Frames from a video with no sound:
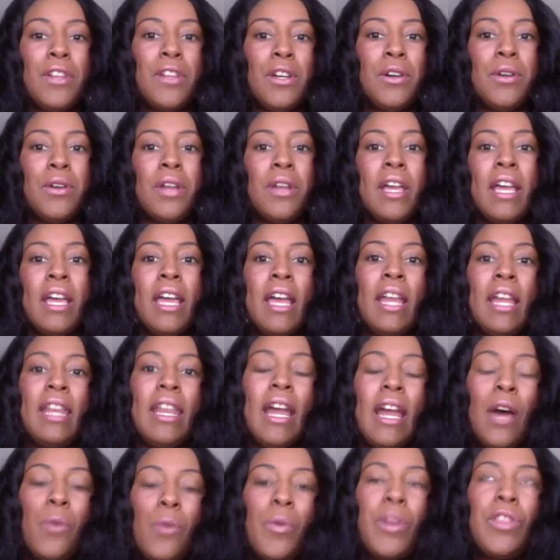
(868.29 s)
Node.
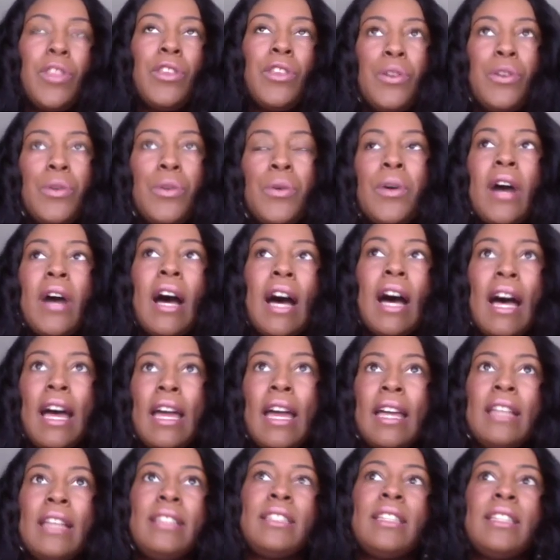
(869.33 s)
Now with you
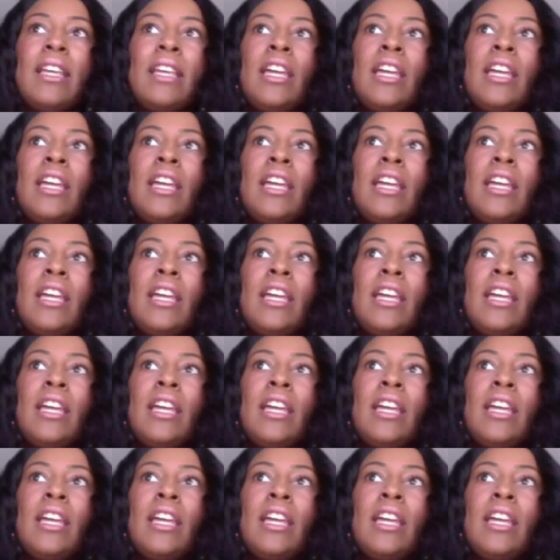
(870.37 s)
guys